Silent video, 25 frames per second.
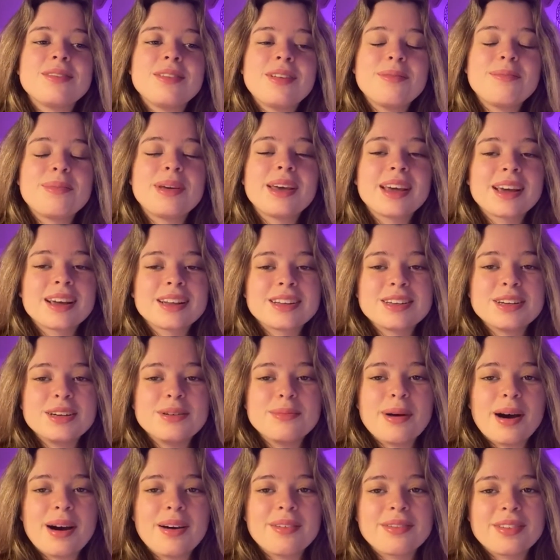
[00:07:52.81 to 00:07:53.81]
being a
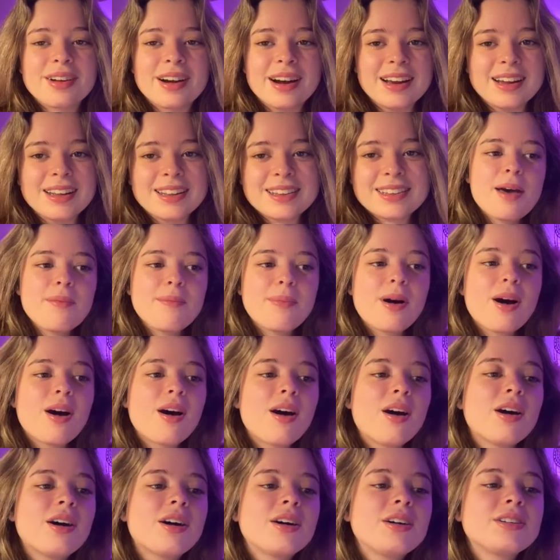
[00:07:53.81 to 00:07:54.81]
2-bar phrase. At
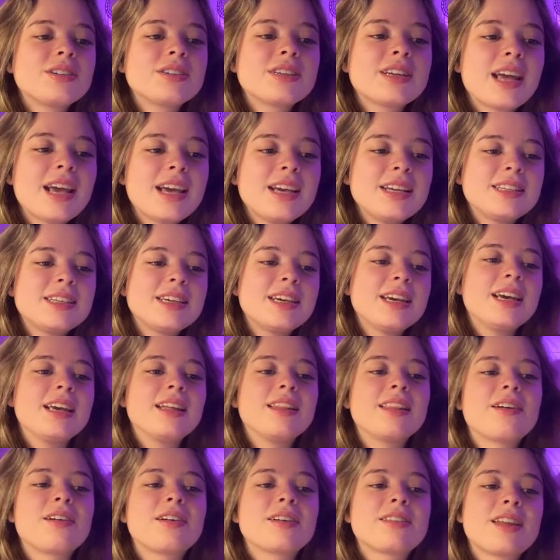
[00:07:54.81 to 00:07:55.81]
bar
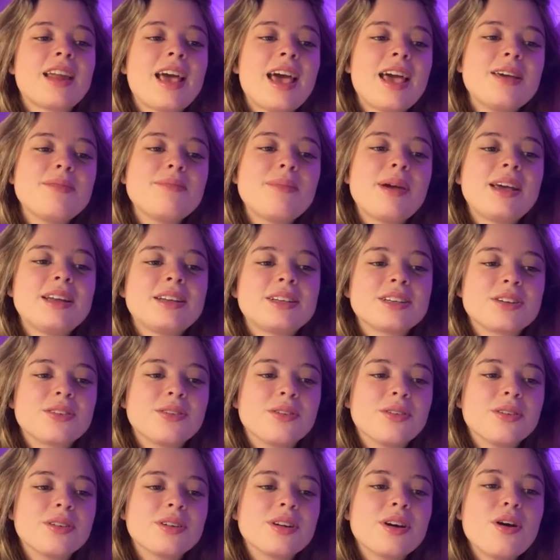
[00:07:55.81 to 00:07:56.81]
118 there is an A major
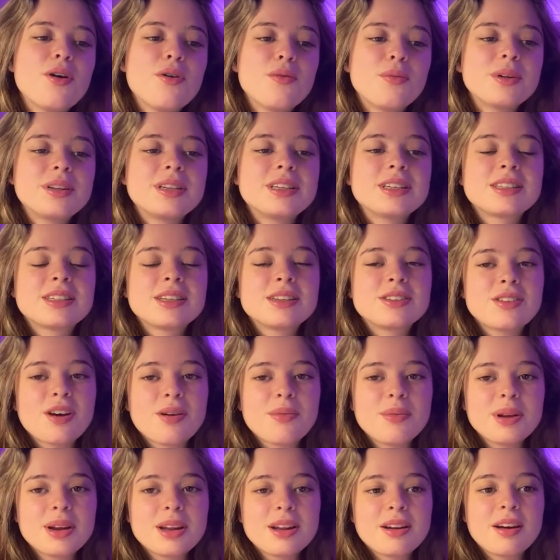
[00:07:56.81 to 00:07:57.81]
chord, which is the
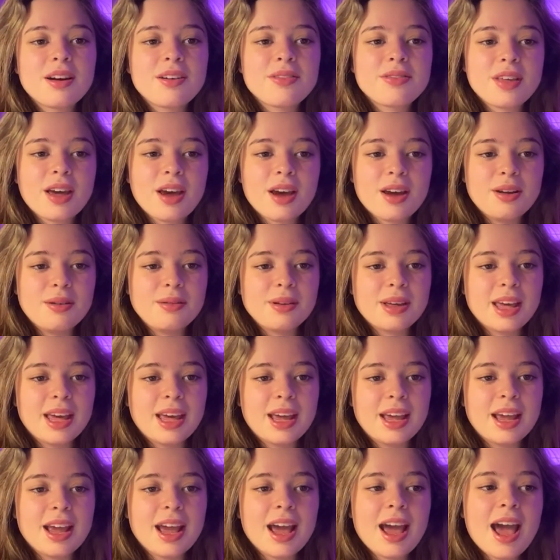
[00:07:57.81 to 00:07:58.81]
dominant of the home
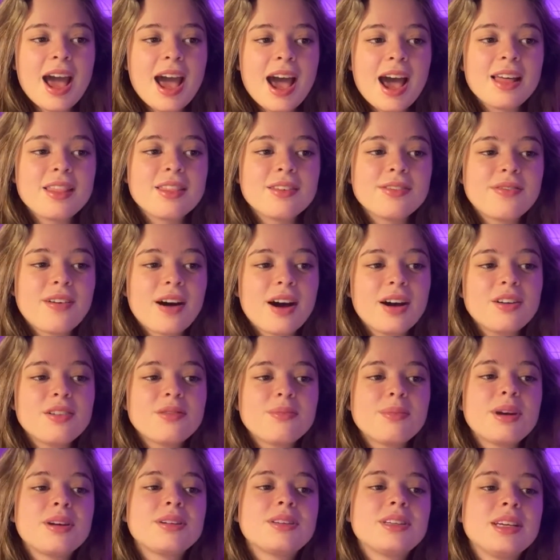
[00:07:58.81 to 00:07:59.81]
key, and the final
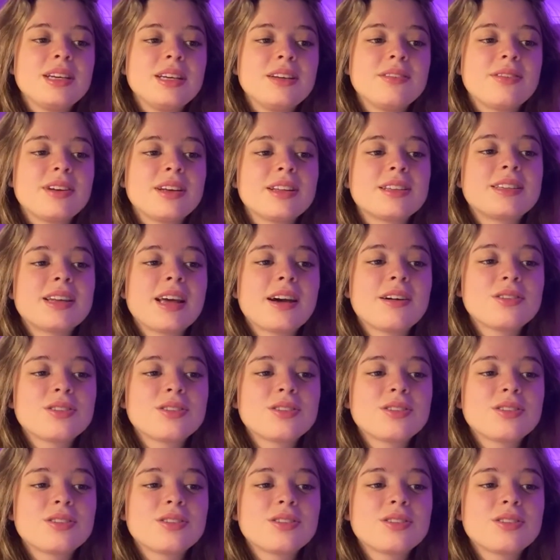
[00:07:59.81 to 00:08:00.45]
motif is now